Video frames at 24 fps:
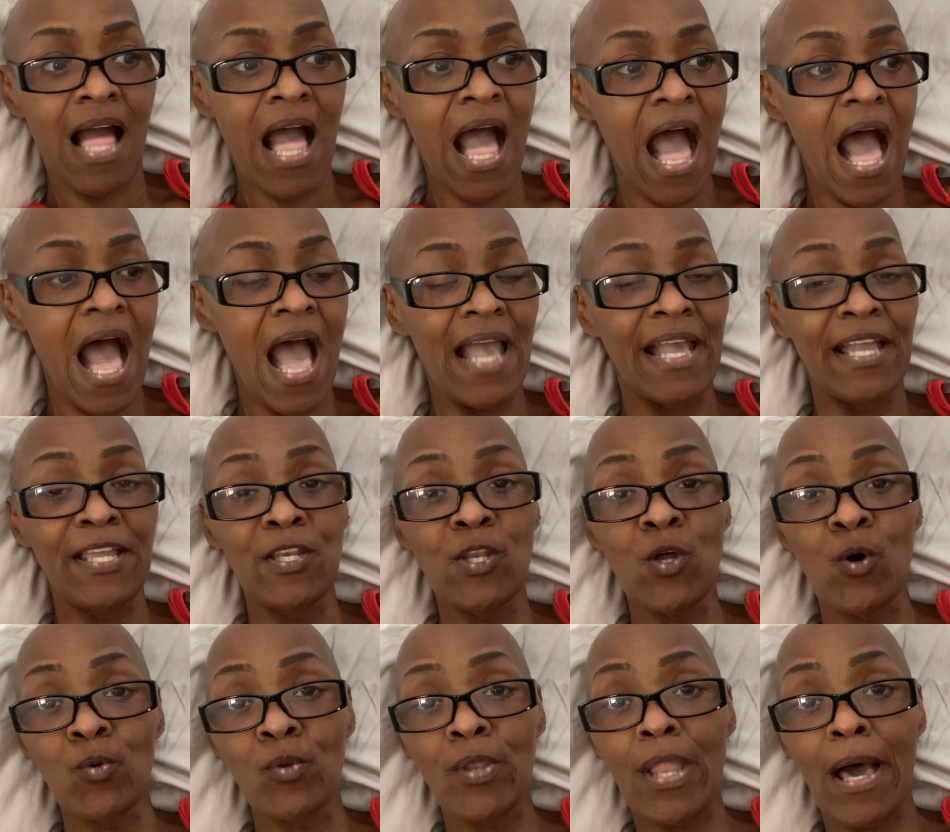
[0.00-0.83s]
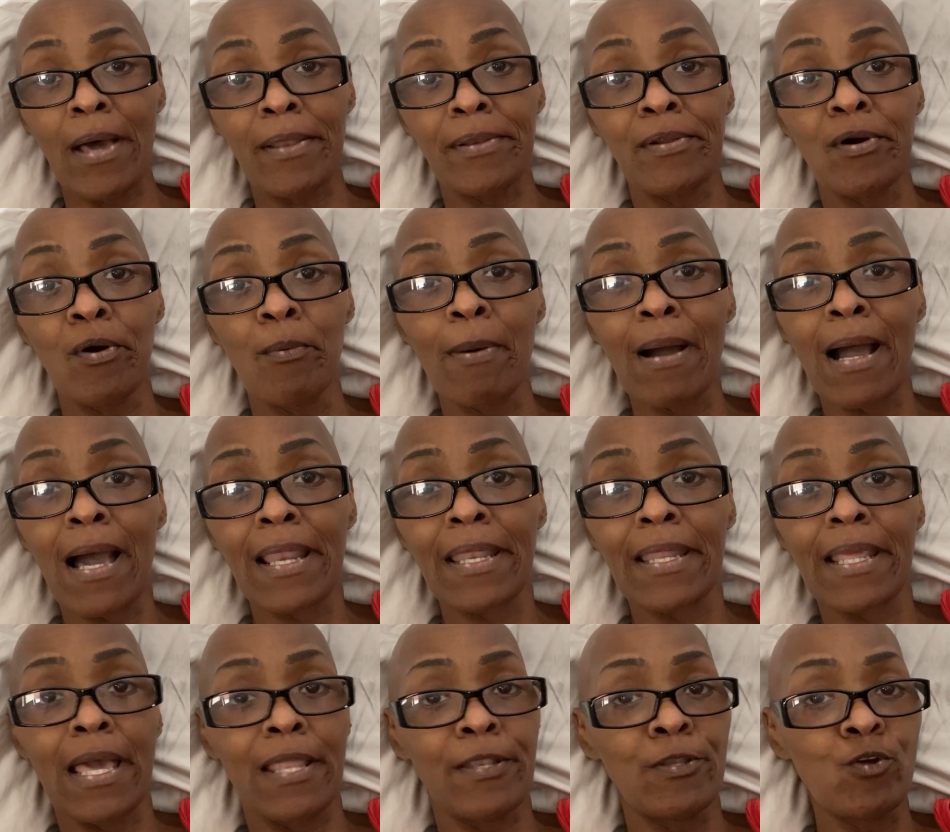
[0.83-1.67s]
I ain't know not
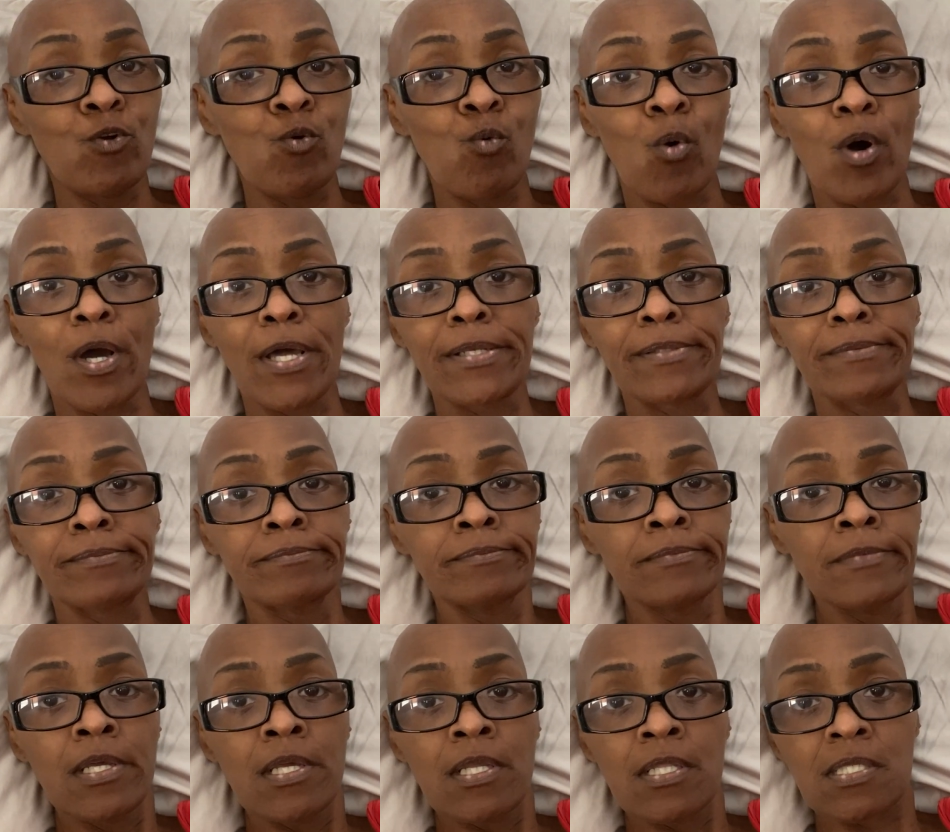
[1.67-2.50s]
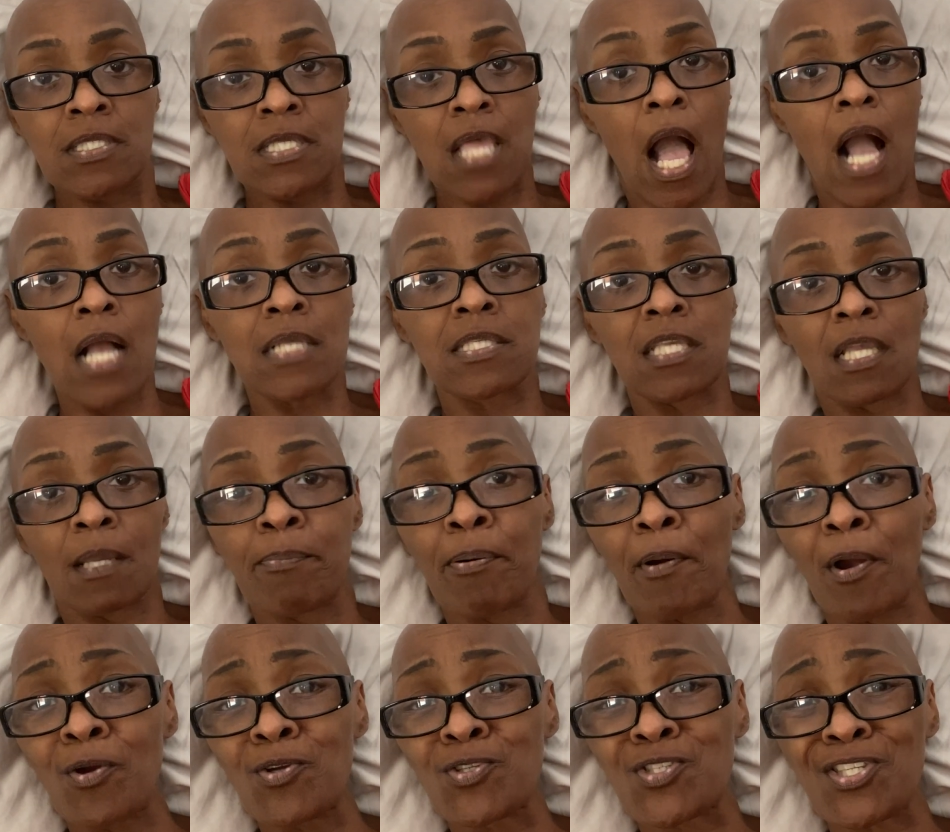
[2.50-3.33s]
nobody. I knew one toxic
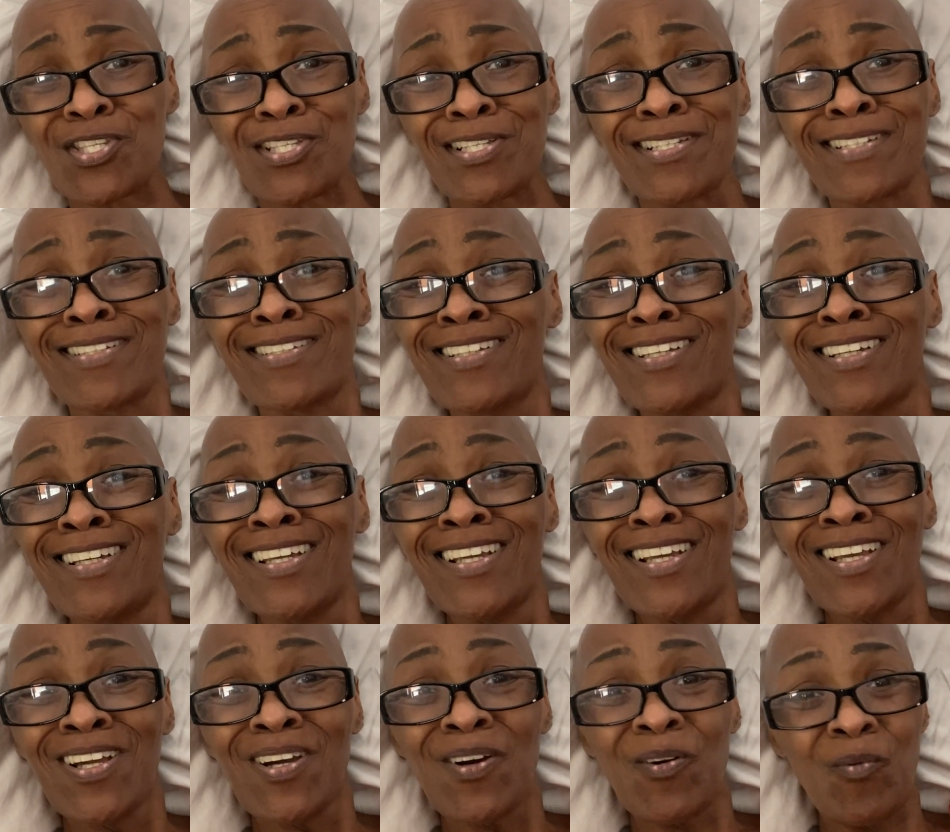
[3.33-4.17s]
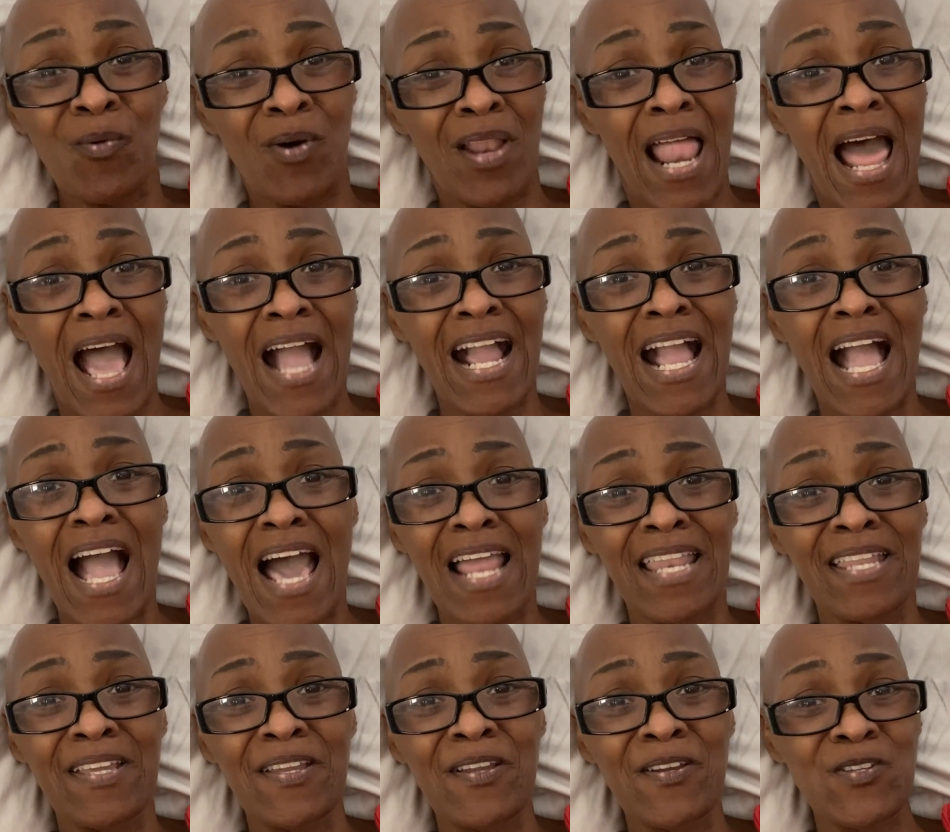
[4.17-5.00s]
person when I
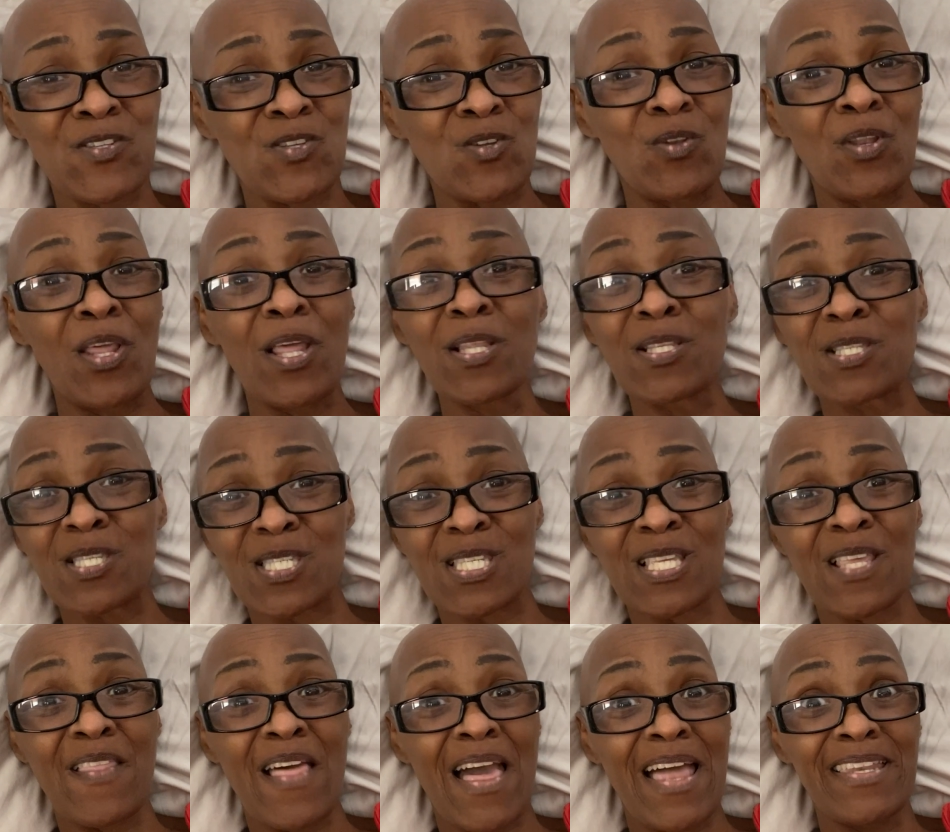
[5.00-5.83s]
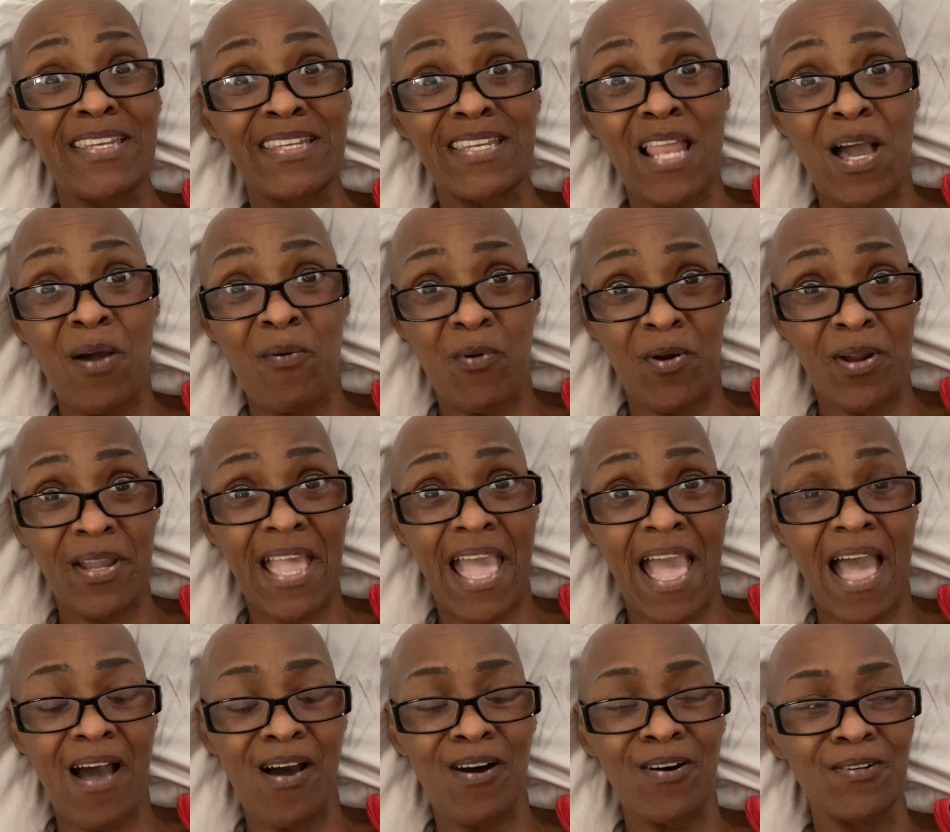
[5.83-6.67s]
got here, so needless to say that did not work
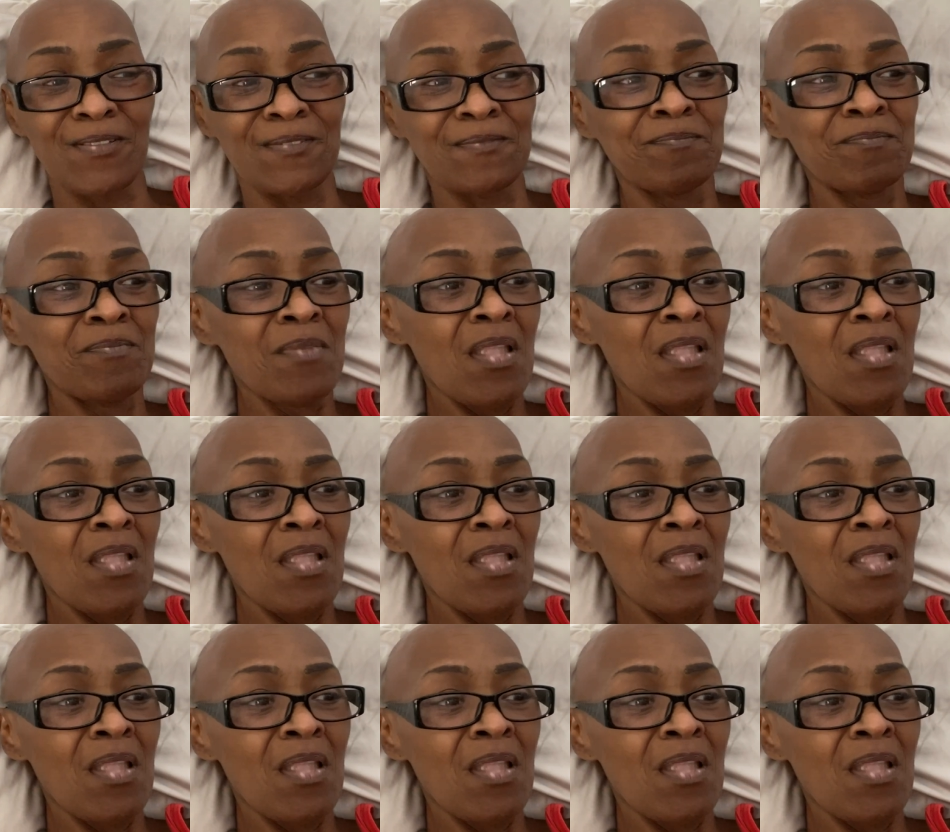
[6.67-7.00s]
out.